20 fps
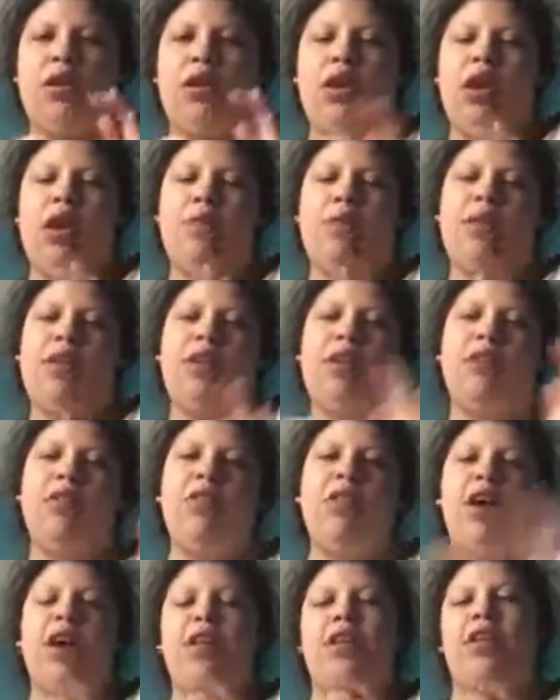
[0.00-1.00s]
yeah, but it's
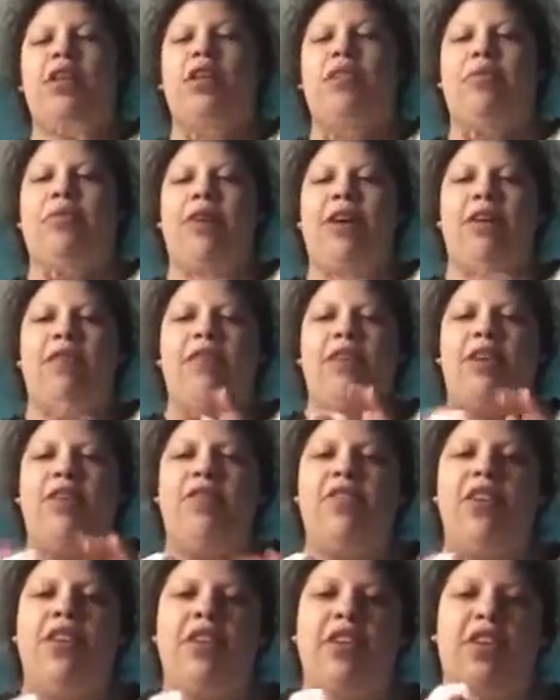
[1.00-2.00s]
still kind of fun to play
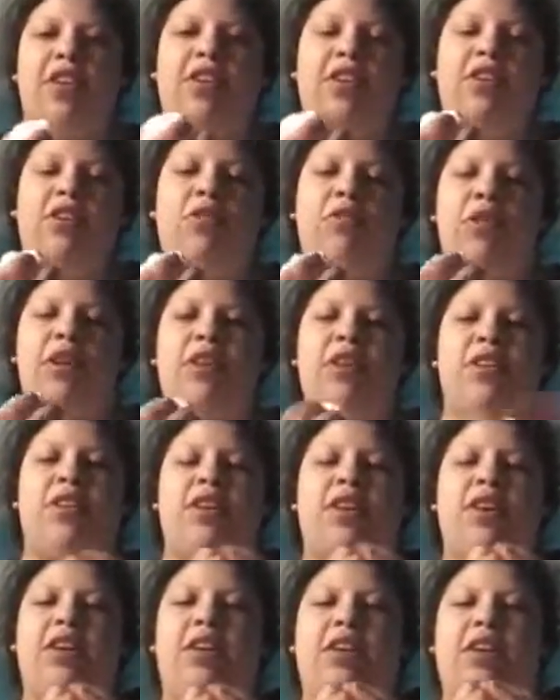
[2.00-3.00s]
with. You can like squeeze
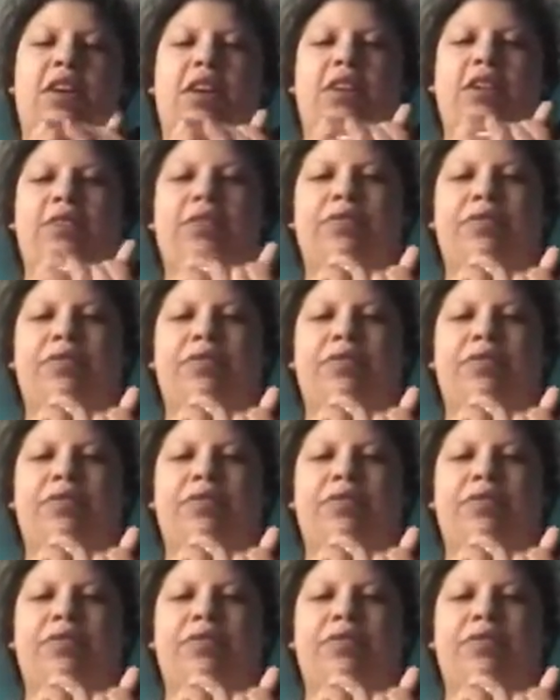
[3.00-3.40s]
it and like,